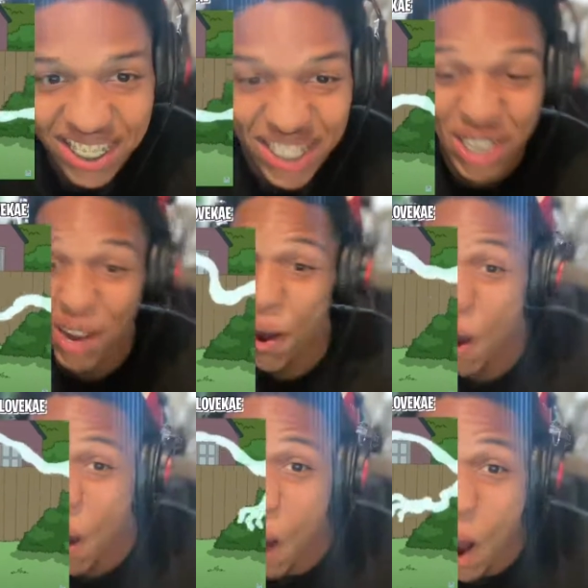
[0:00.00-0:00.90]

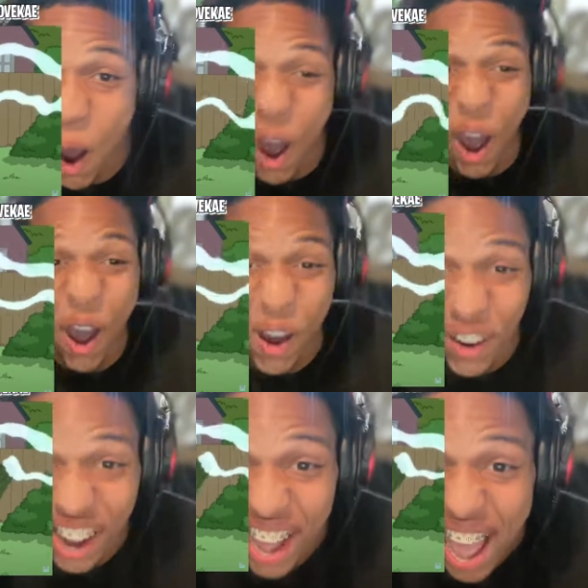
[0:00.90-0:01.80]
Yo!
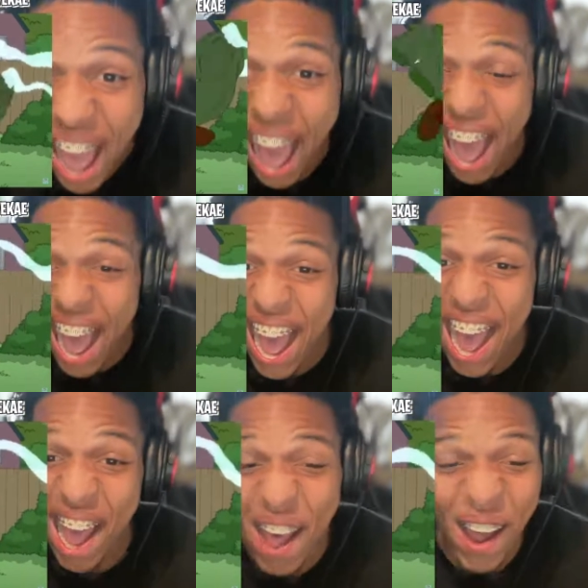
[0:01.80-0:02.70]

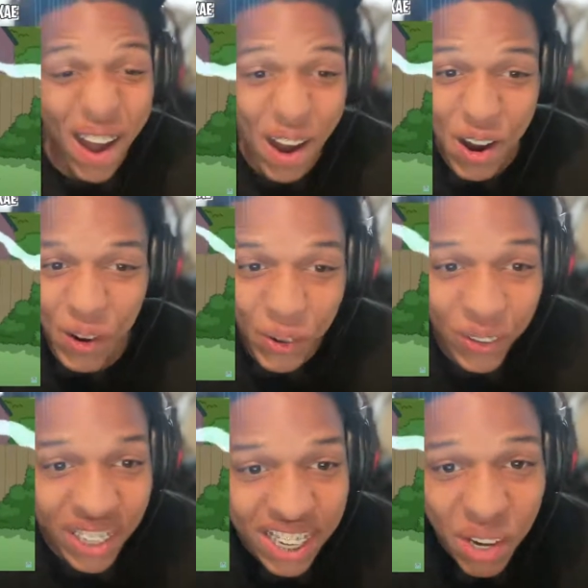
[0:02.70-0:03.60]
How?
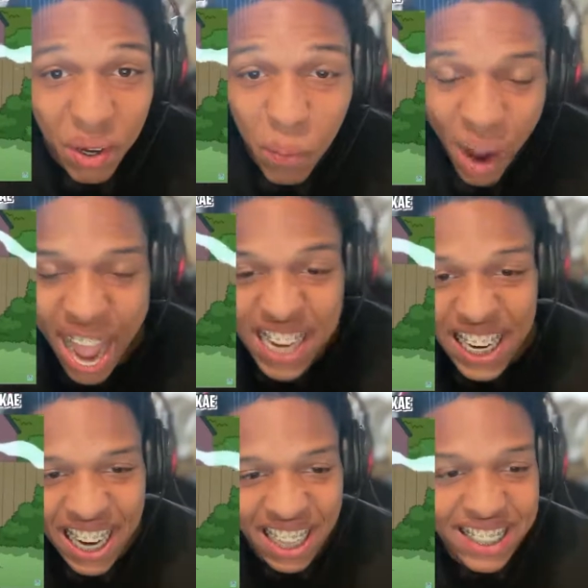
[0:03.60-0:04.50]
Why
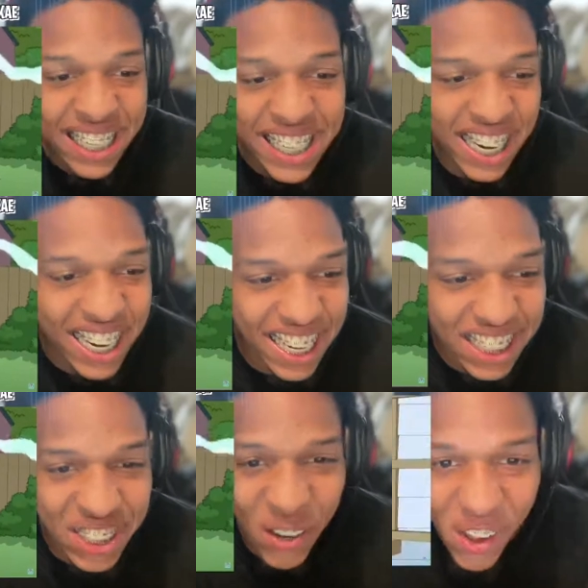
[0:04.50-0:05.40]
didn't I see none of
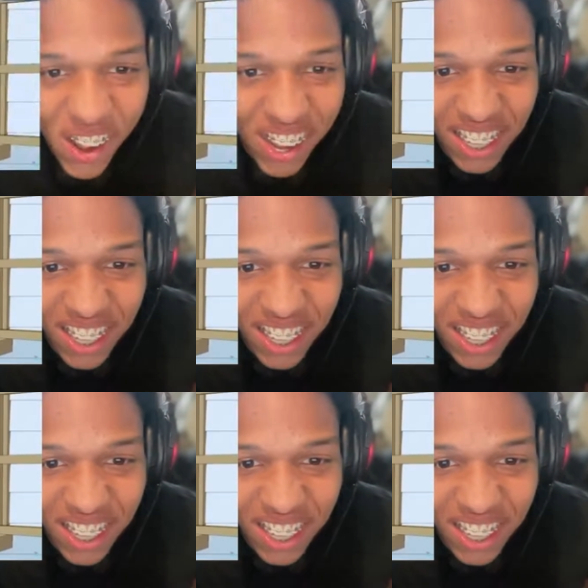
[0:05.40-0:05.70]
this, y'all?